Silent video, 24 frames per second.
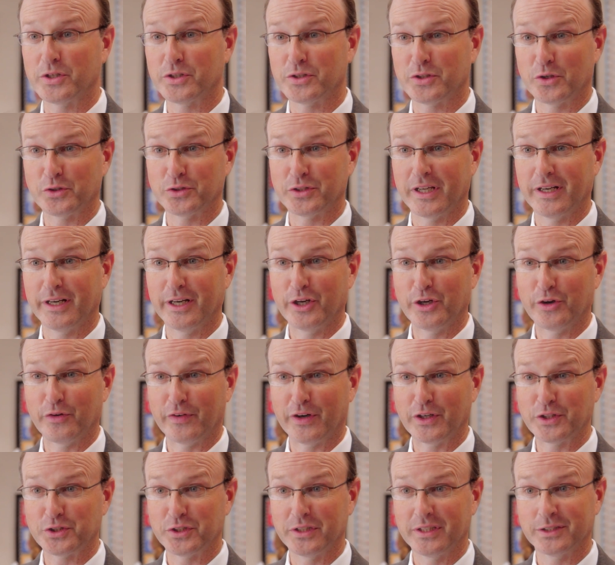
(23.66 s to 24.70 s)
Ridge Associated
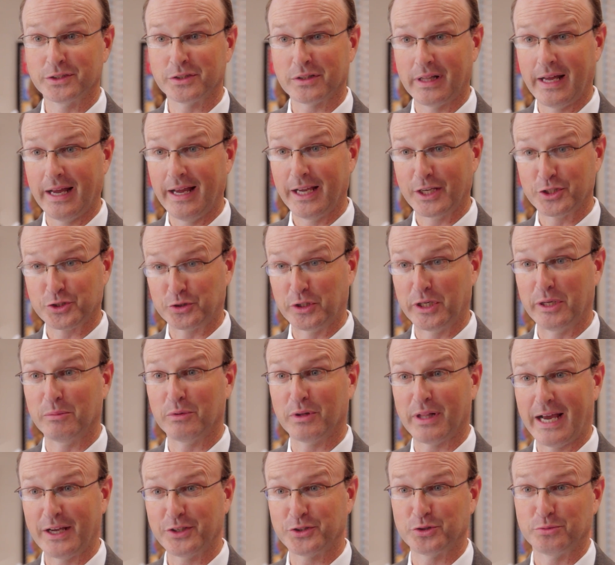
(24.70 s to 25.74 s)
University's Extreme
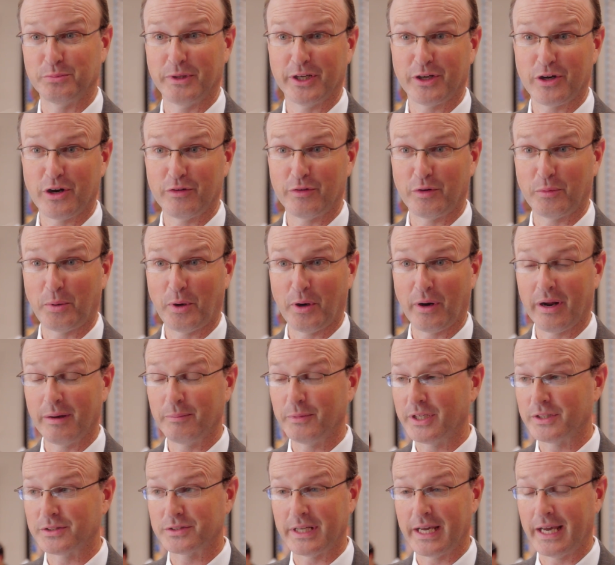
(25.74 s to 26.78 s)
Classroom Makeover Program
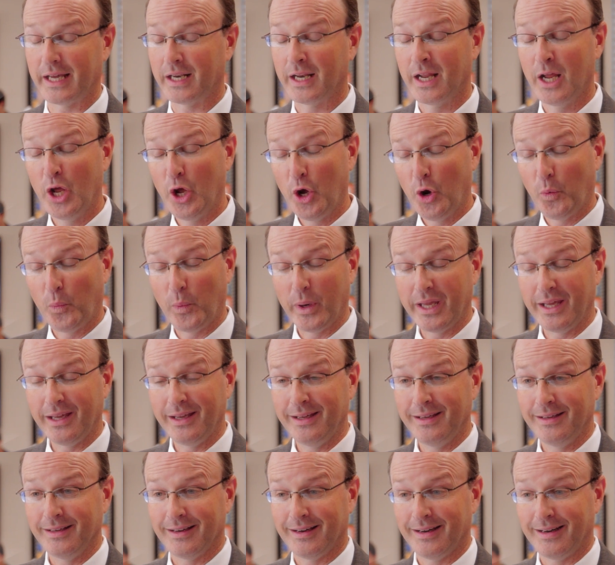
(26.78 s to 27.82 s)
is that
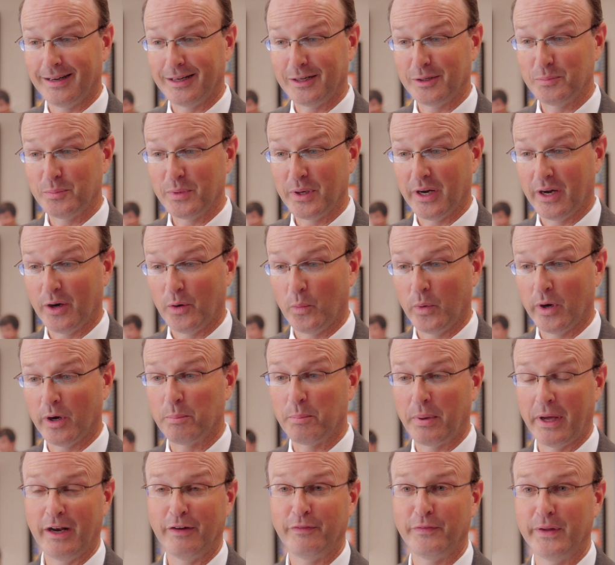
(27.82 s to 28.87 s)
we're
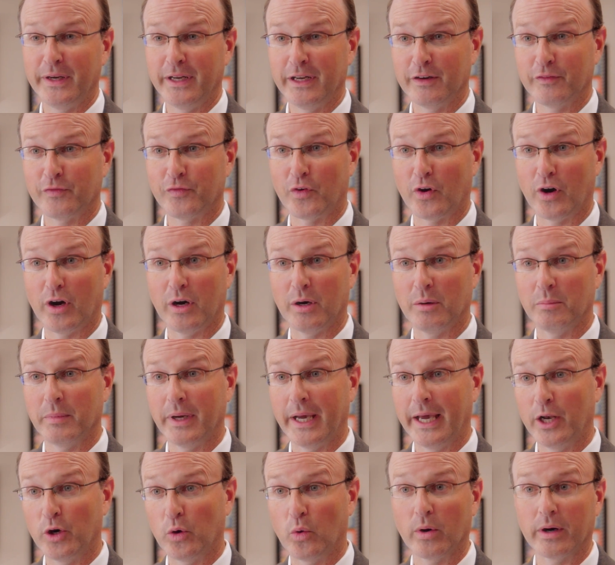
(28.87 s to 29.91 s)
benefiting from an